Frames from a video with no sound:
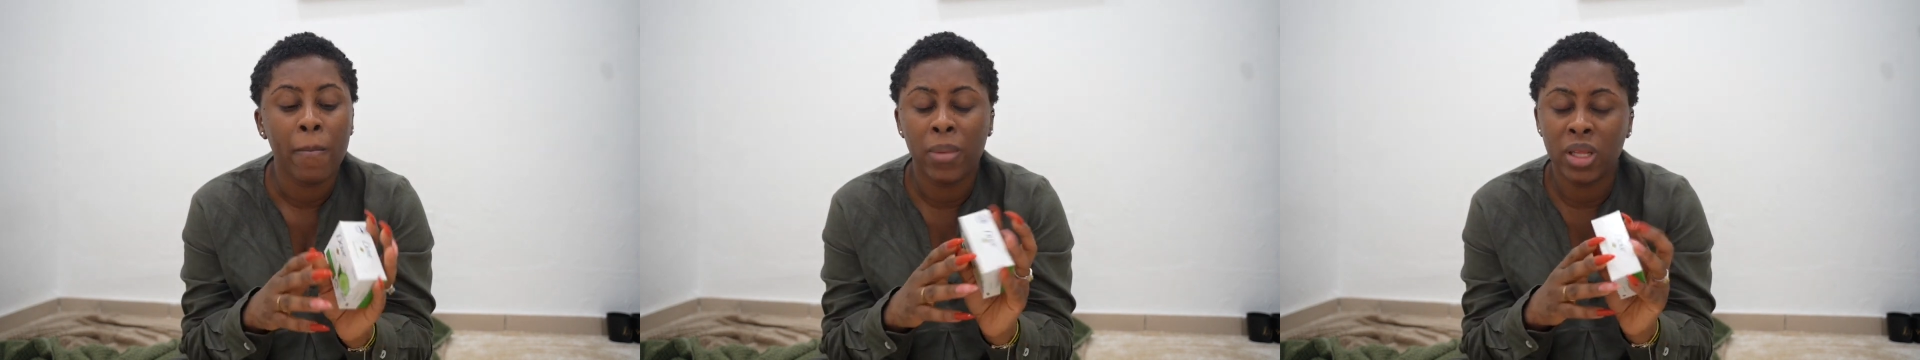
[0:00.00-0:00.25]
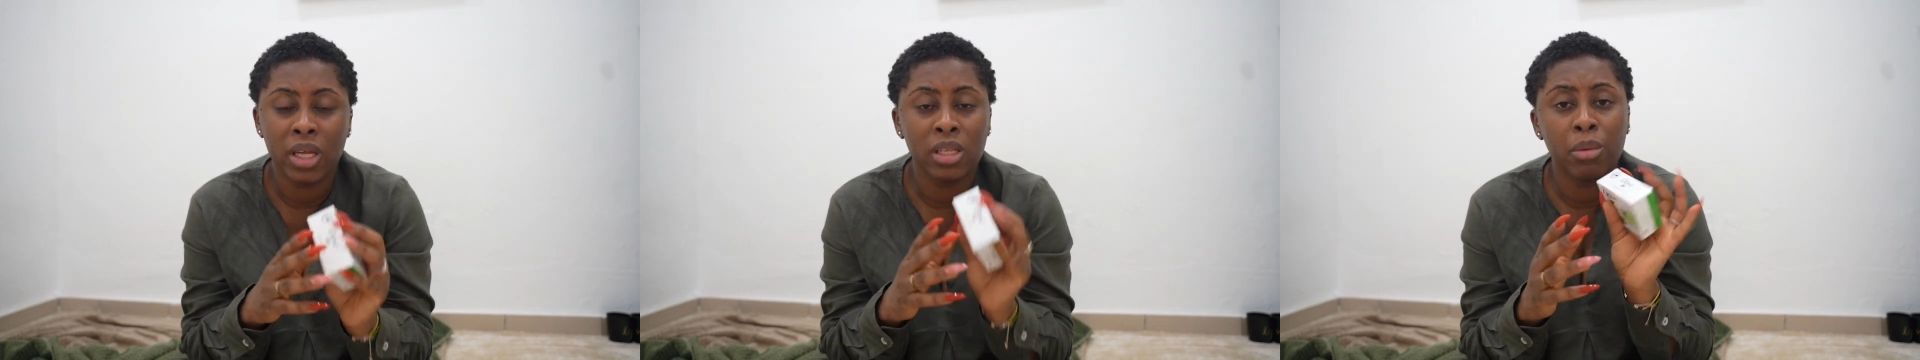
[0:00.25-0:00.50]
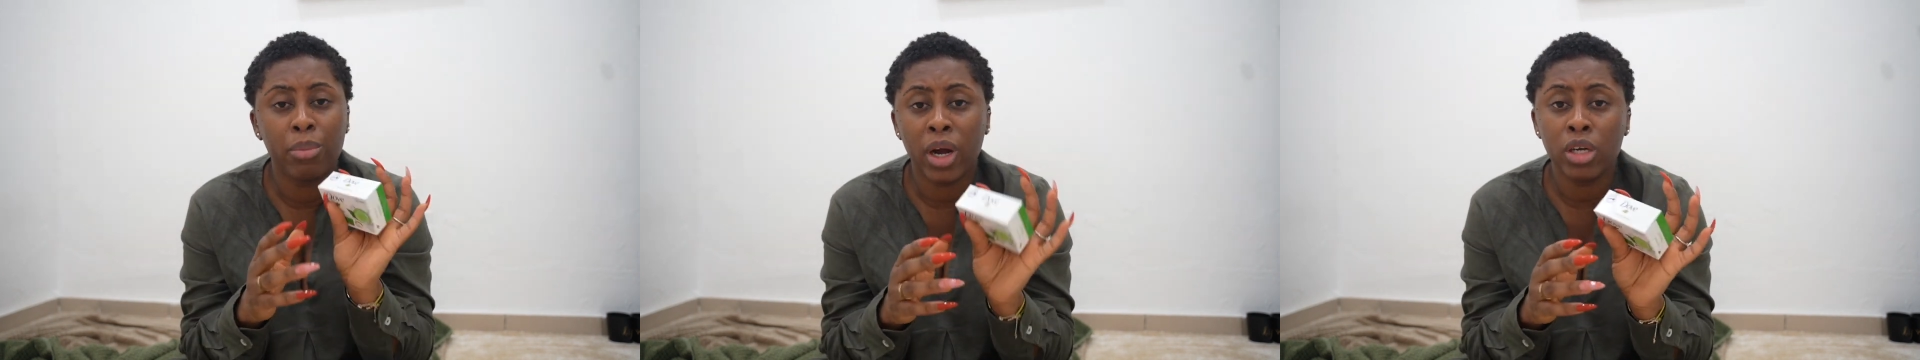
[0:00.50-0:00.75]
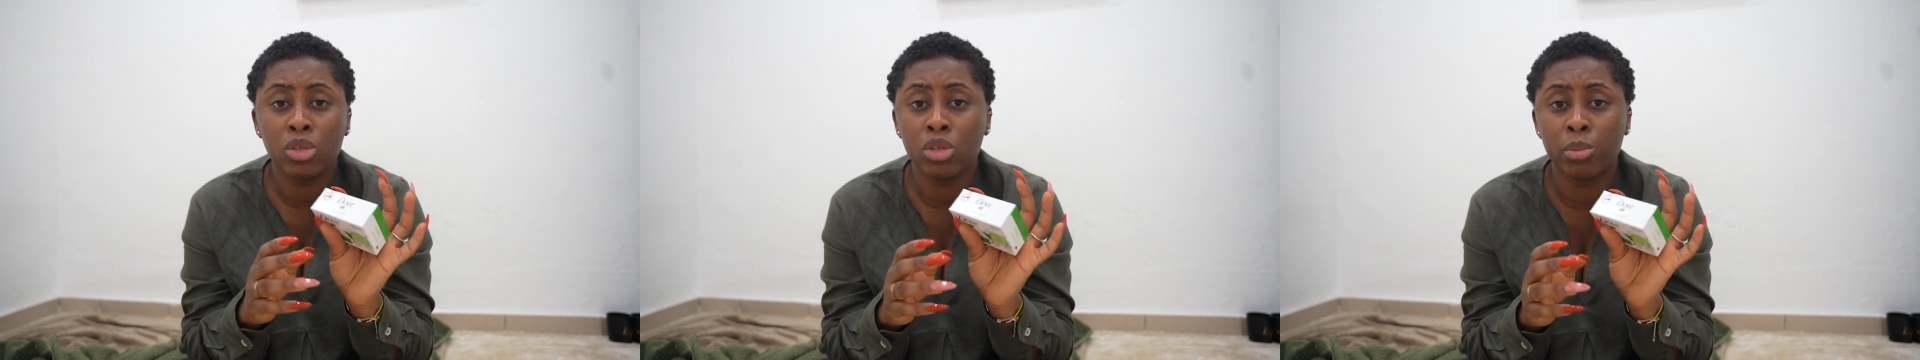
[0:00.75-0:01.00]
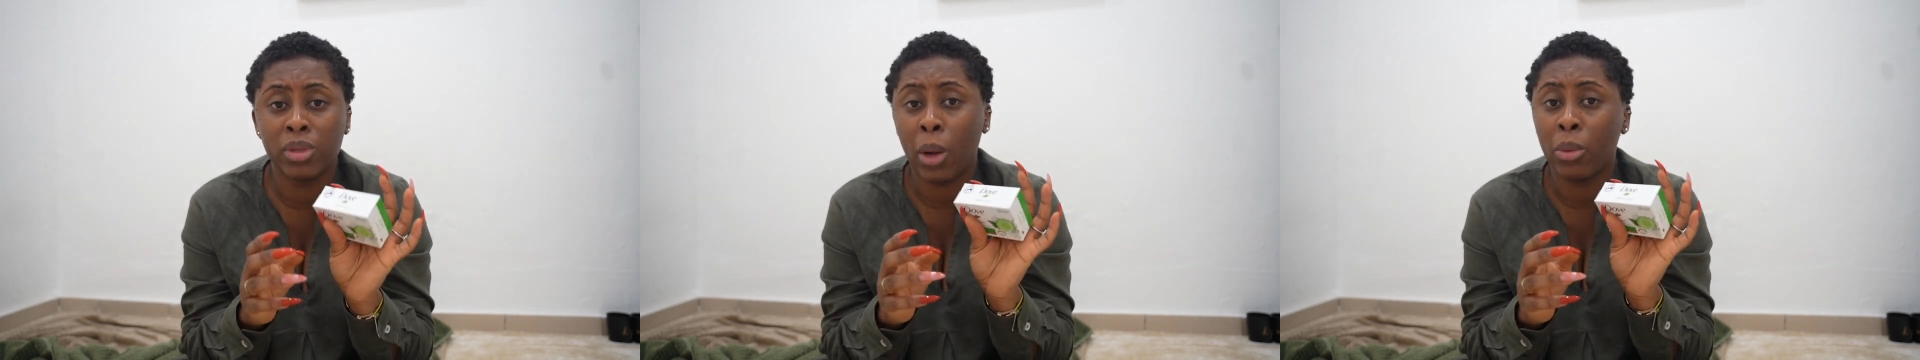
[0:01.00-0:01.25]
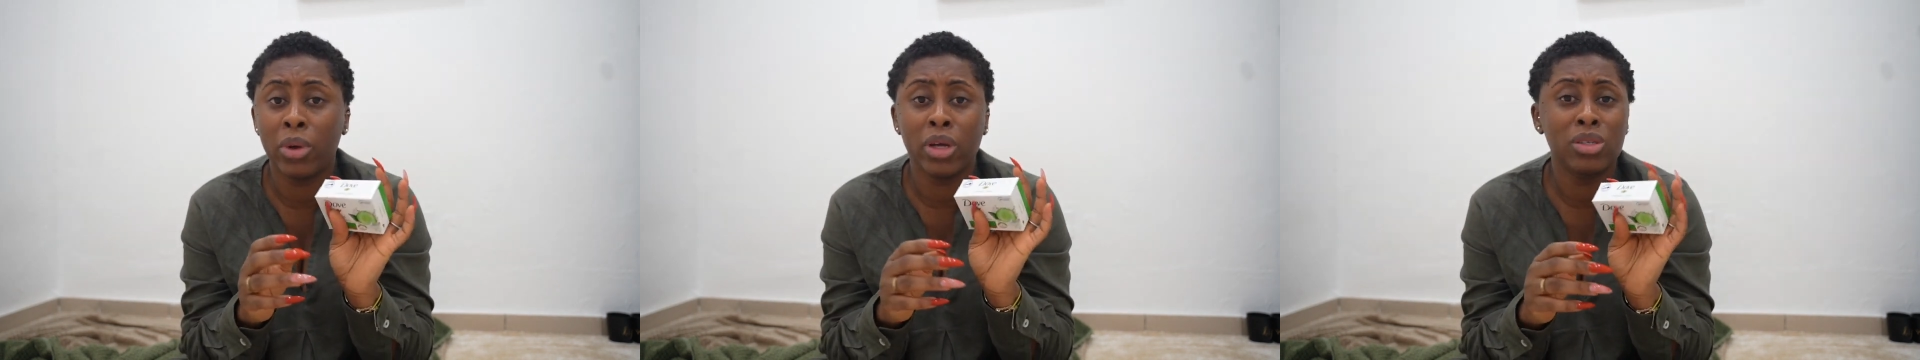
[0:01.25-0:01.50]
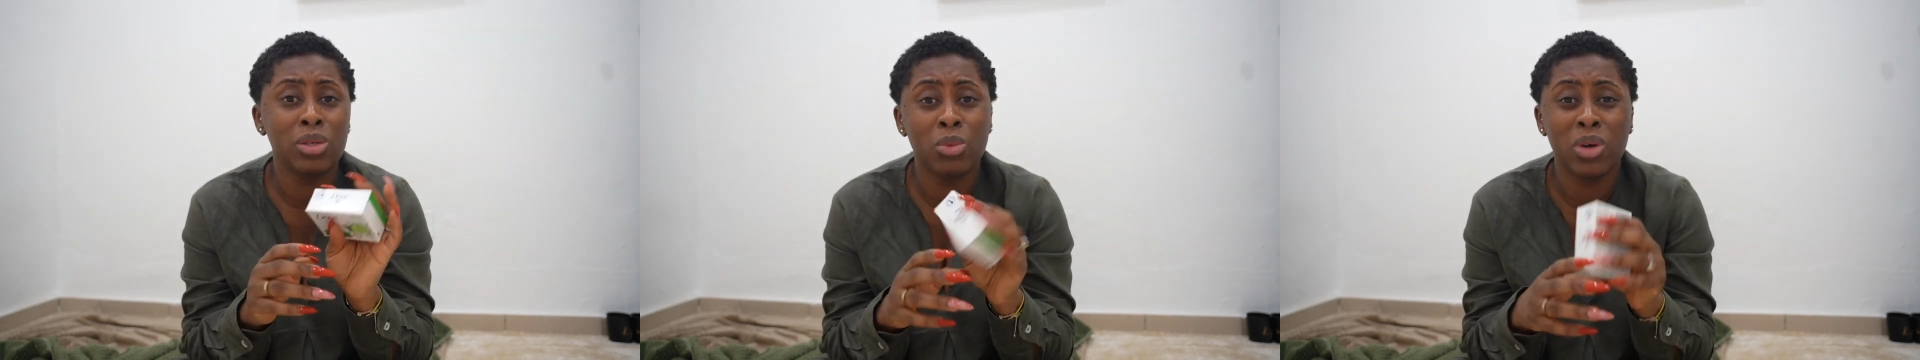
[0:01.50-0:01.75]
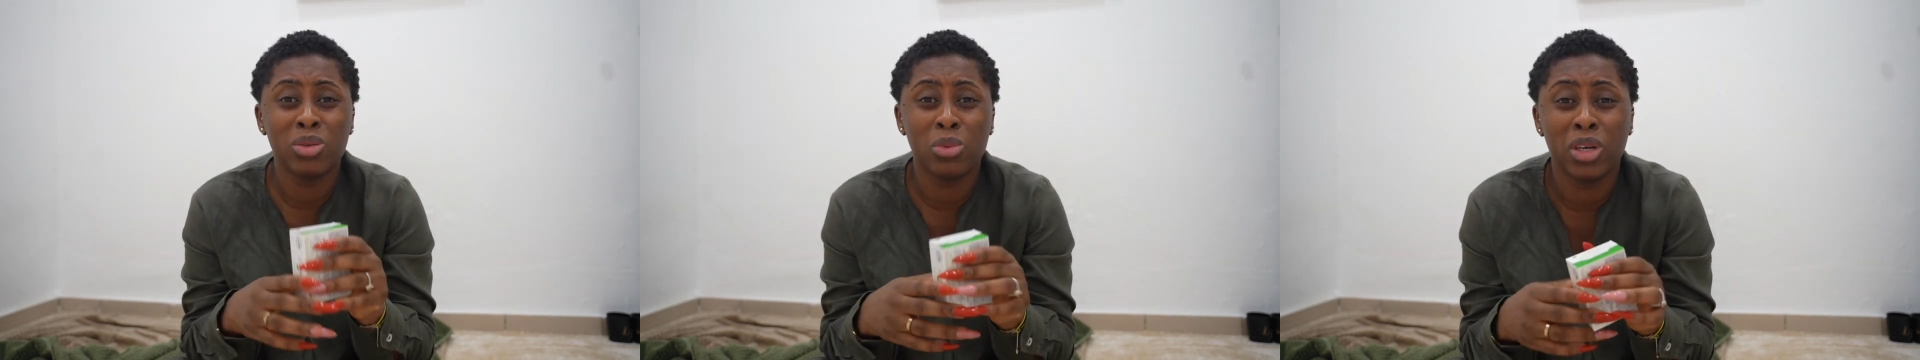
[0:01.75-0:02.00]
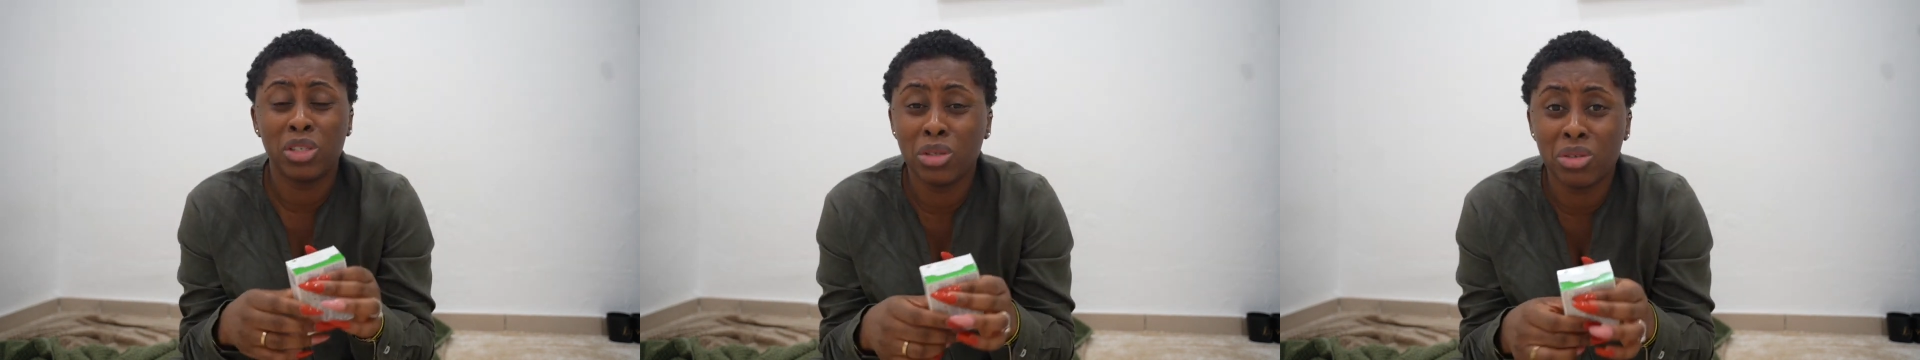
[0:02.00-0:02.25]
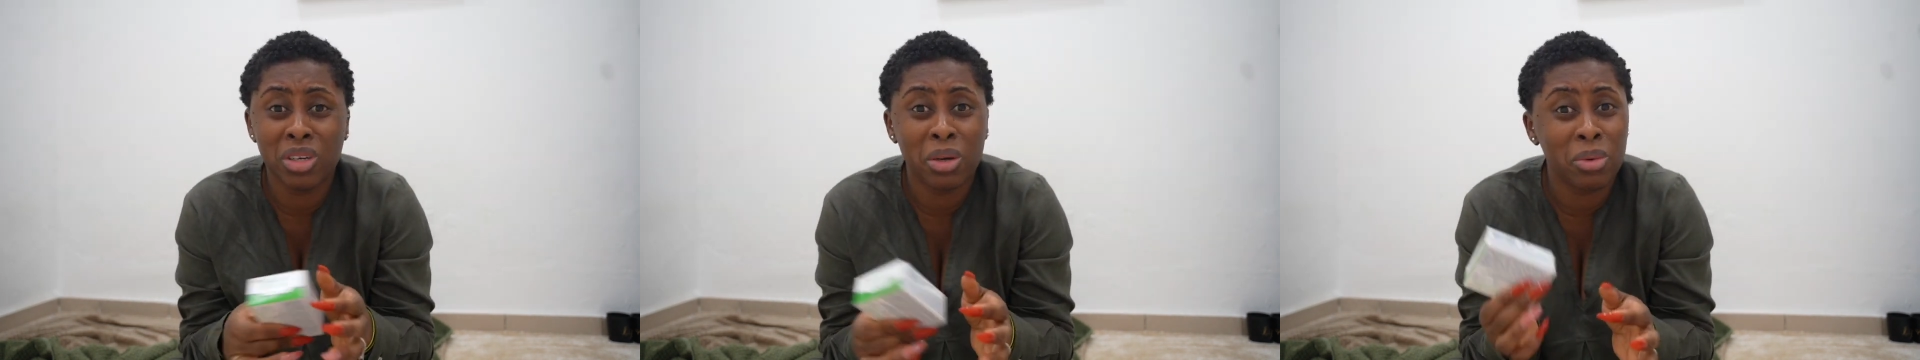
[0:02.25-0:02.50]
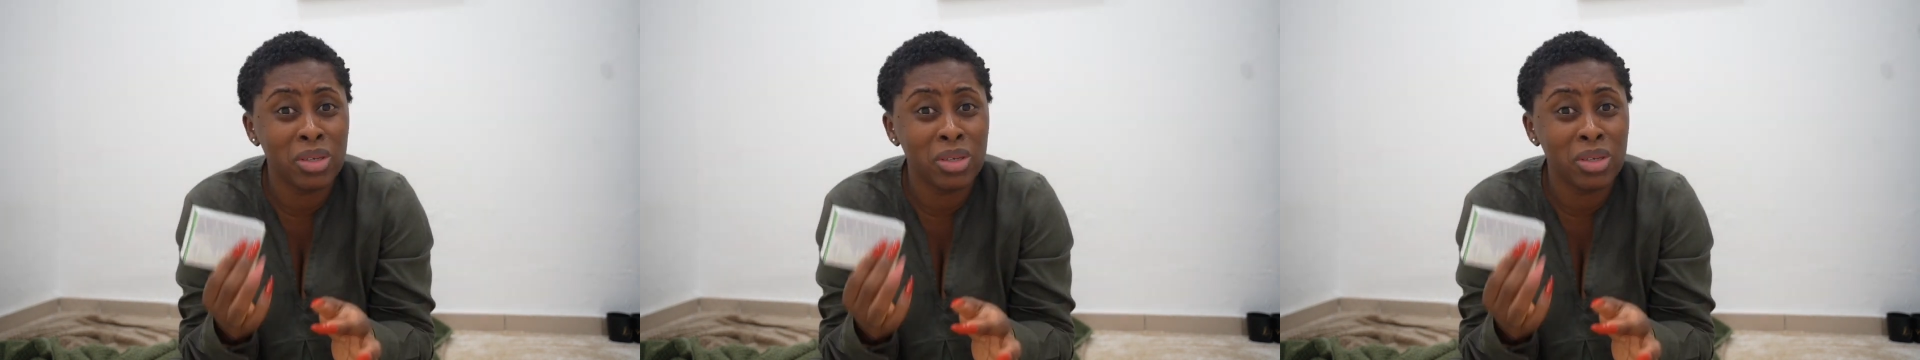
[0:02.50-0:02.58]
But then the bar soap that we were using when we were children